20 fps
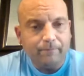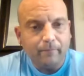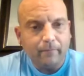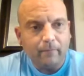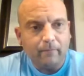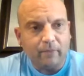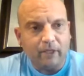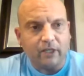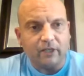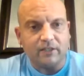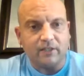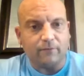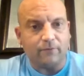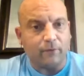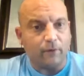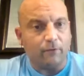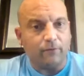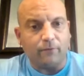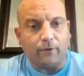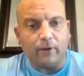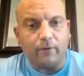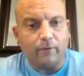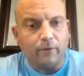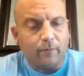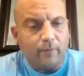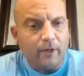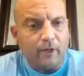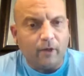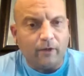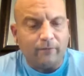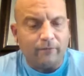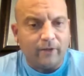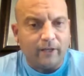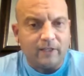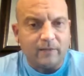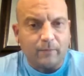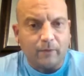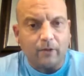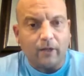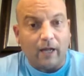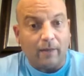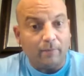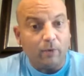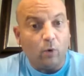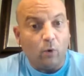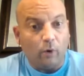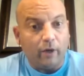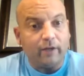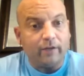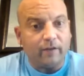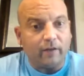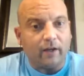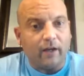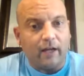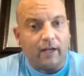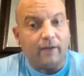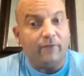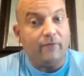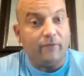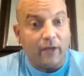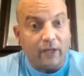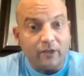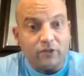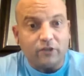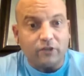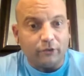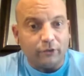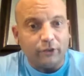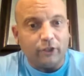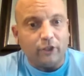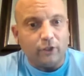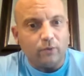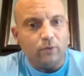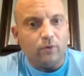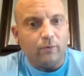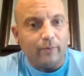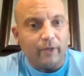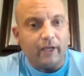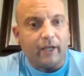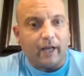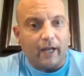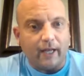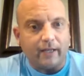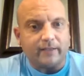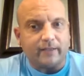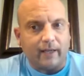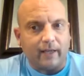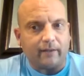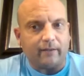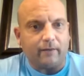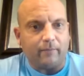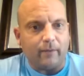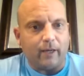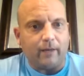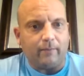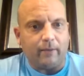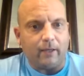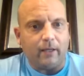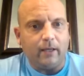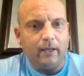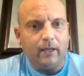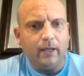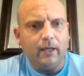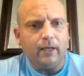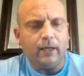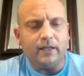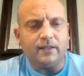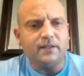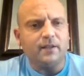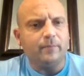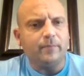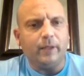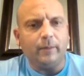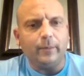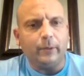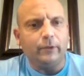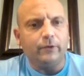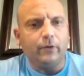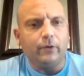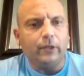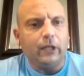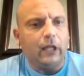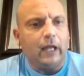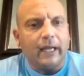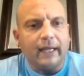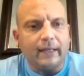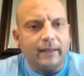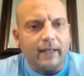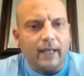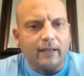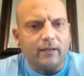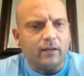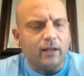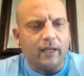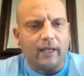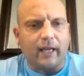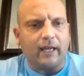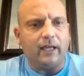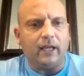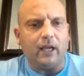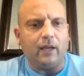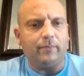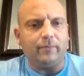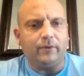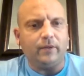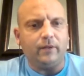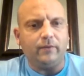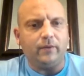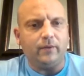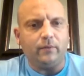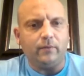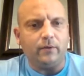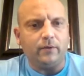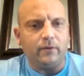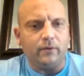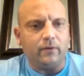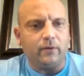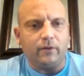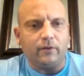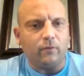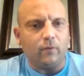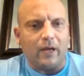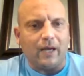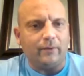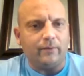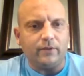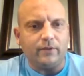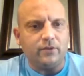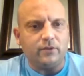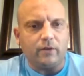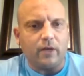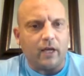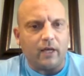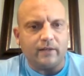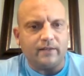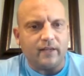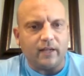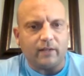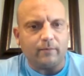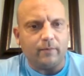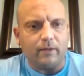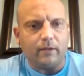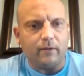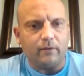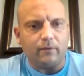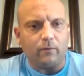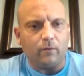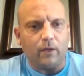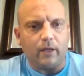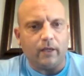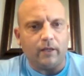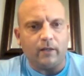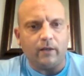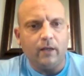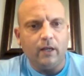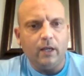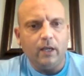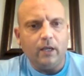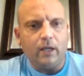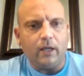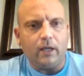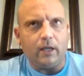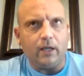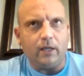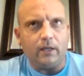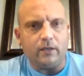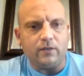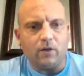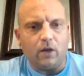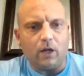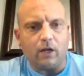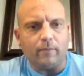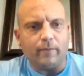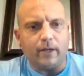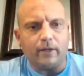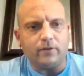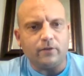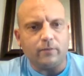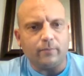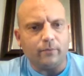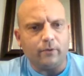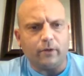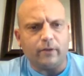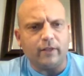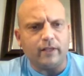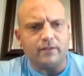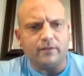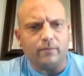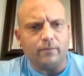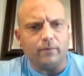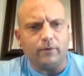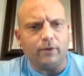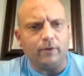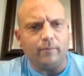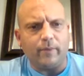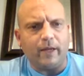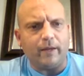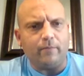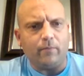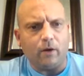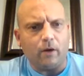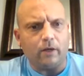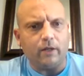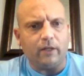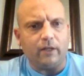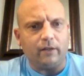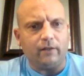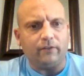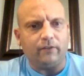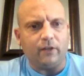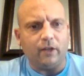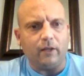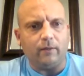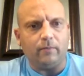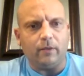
Because if you're a friend with me on Facebook, I'm going to eventually you will be contacted by me. And some people don't like that. They're like, I can't believe you would do this. Why would you contact me in this way and talk about your book? That's a really bad marketing scheme.